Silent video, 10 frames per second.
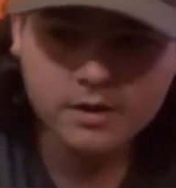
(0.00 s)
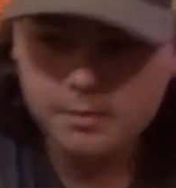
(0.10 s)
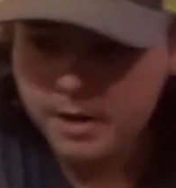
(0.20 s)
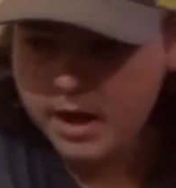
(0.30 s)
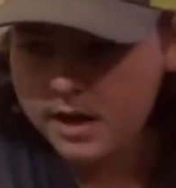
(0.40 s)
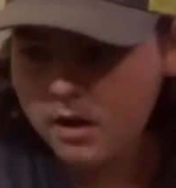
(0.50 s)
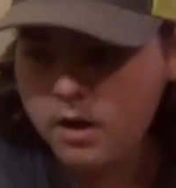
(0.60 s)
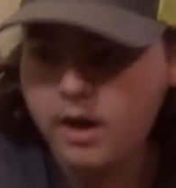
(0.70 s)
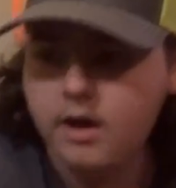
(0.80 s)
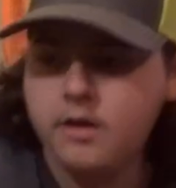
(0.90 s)
the bag,
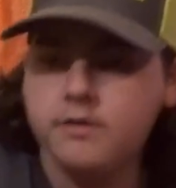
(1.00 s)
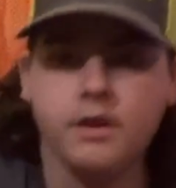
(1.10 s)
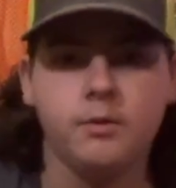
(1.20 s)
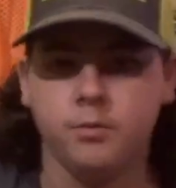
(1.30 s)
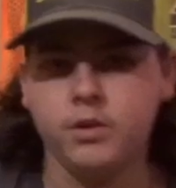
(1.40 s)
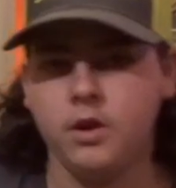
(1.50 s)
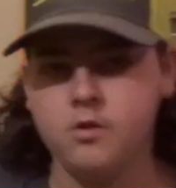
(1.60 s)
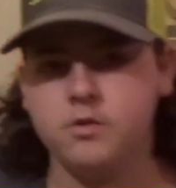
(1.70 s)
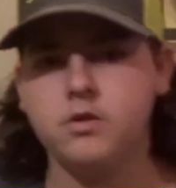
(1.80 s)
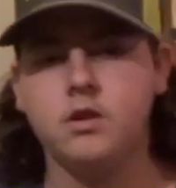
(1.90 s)
I went
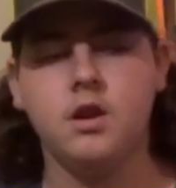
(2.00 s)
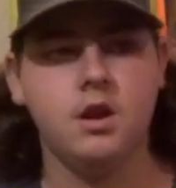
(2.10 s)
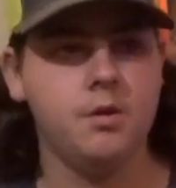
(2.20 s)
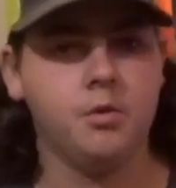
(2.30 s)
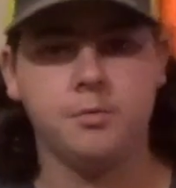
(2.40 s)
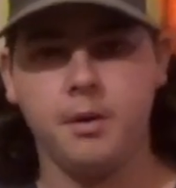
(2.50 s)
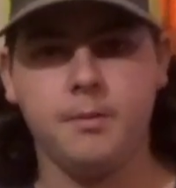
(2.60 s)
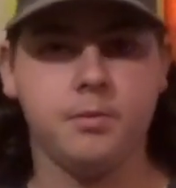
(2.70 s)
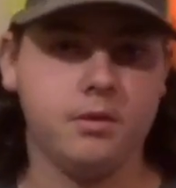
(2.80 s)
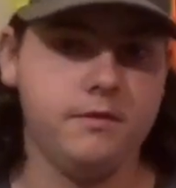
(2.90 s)
over one of my
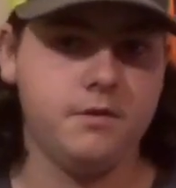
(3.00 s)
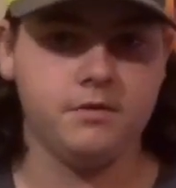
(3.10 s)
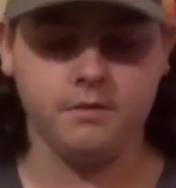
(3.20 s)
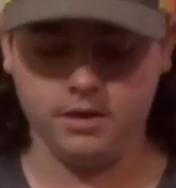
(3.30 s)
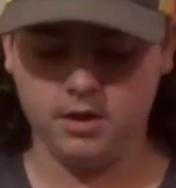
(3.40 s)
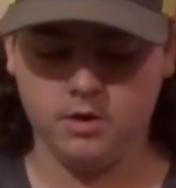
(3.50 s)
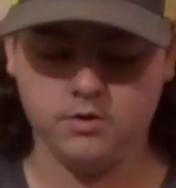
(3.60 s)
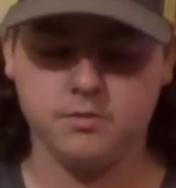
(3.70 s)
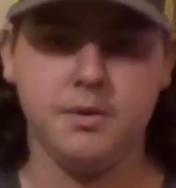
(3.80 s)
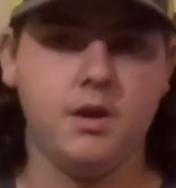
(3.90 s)
previous
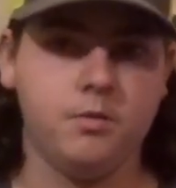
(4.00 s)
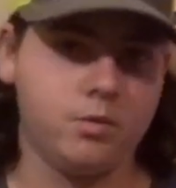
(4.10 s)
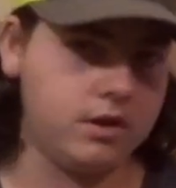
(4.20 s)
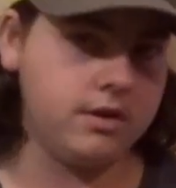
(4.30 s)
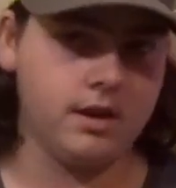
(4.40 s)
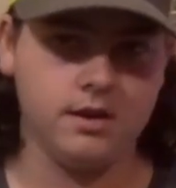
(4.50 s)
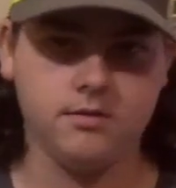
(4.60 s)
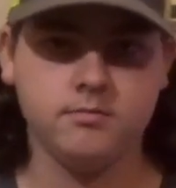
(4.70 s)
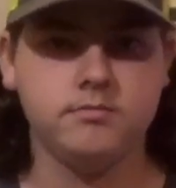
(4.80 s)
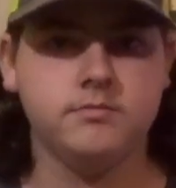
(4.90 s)
videos about what I take
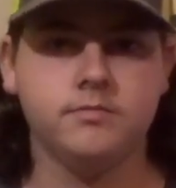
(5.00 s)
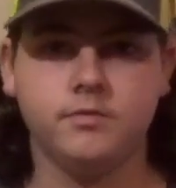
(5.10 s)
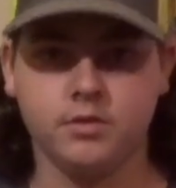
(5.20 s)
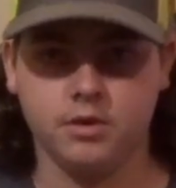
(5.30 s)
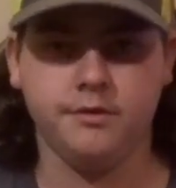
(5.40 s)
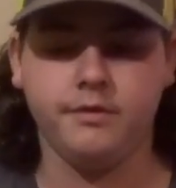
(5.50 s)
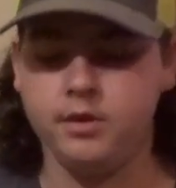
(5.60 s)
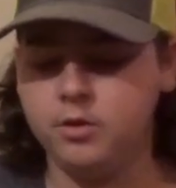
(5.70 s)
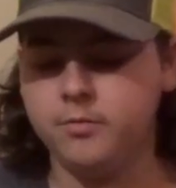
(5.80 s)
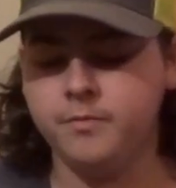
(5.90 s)
to
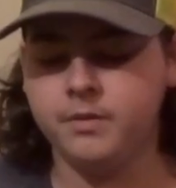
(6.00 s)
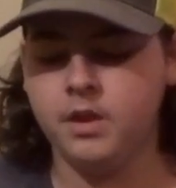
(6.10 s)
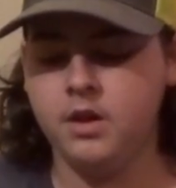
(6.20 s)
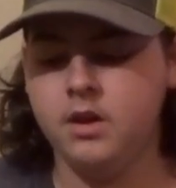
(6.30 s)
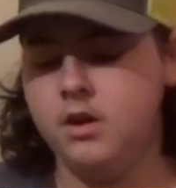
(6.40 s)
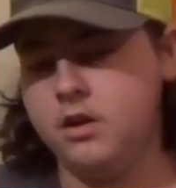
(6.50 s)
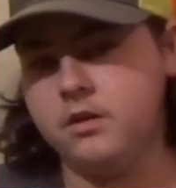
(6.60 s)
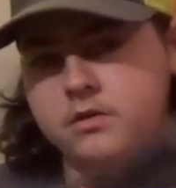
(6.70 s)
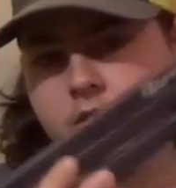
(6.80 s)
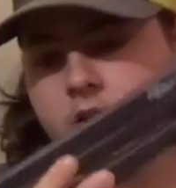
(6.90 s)
film.
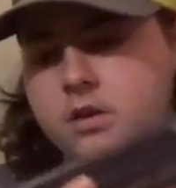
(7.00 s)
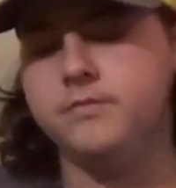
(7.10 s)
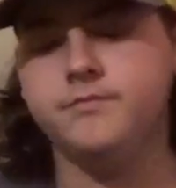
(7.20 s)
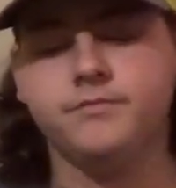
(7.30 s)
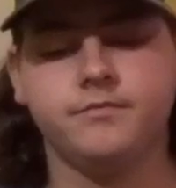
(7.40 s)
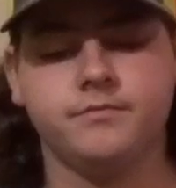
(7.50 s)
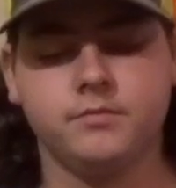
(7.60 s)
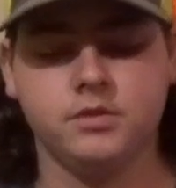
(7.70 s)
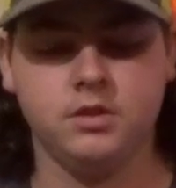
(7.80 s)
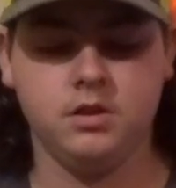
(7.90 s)
There's a
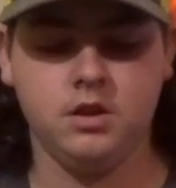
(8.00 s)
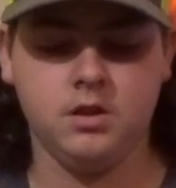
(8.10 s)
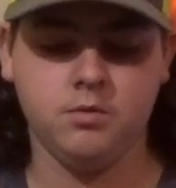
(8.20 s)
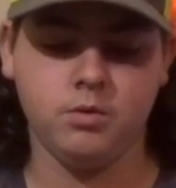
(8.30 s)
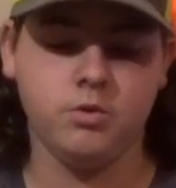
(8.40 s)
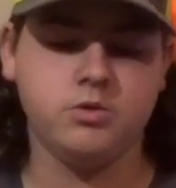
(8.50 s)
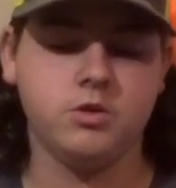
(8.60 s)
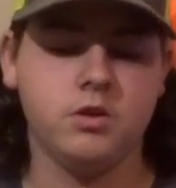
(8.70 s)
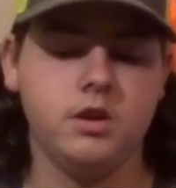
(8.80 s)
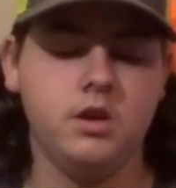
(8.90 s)

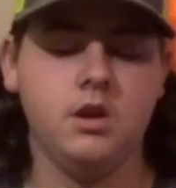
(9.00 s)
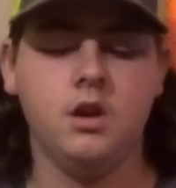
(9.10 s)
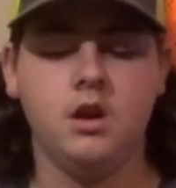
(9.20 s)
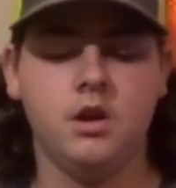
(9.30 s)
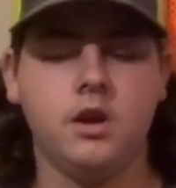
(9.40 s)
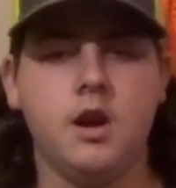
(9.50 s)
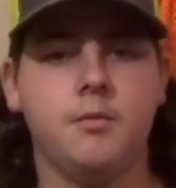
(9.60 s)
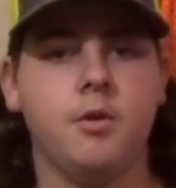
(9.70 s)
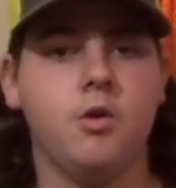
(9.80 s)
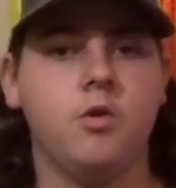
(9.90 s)
Realtree
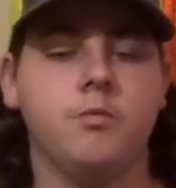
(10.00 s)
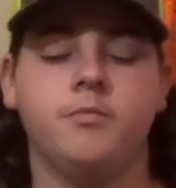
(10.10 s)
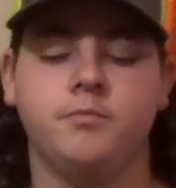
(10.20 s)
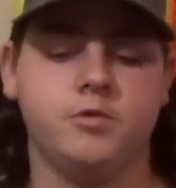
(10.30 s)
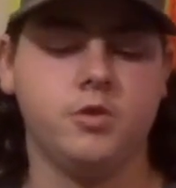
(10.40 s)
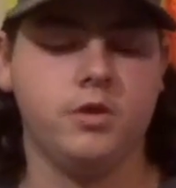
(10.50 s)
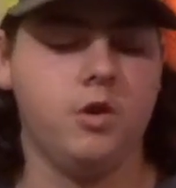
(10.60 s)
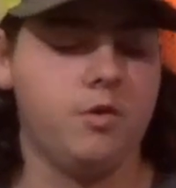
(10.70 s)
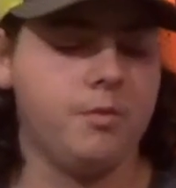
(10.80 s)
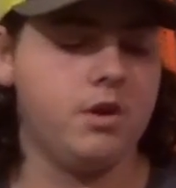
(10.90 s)
camera arm, tree
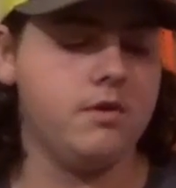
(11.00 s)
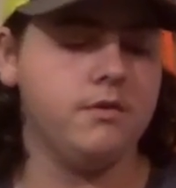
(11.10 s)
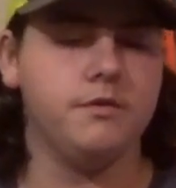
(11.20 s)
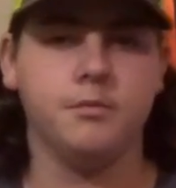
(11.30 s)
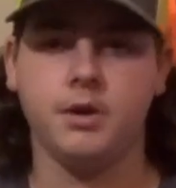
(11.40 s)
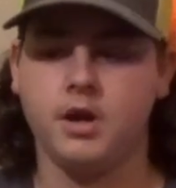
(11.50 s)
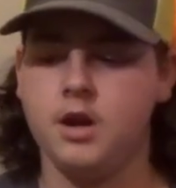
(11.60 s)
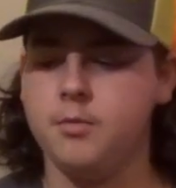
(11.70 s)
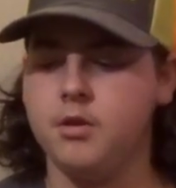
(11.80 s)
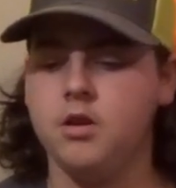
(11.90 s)
arm, whatever, for my
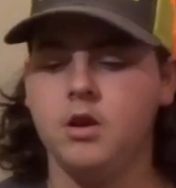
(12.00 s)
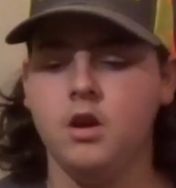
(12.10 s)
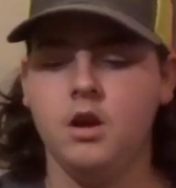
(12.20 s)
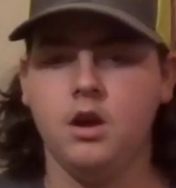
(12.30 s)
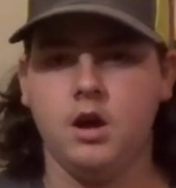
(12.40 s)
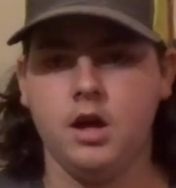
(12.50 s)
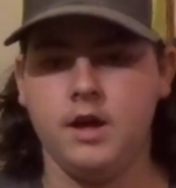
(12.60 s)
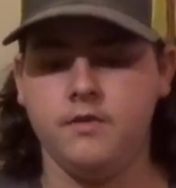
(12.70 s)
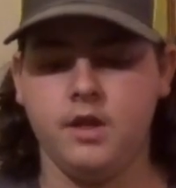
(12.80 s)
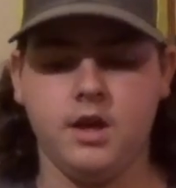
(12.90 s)
camera. I'll
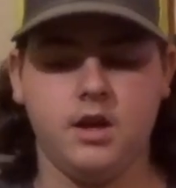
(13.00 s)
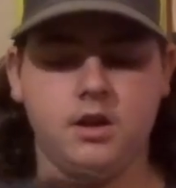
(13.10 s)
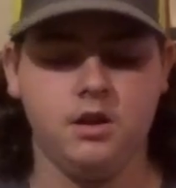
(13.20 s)
have that.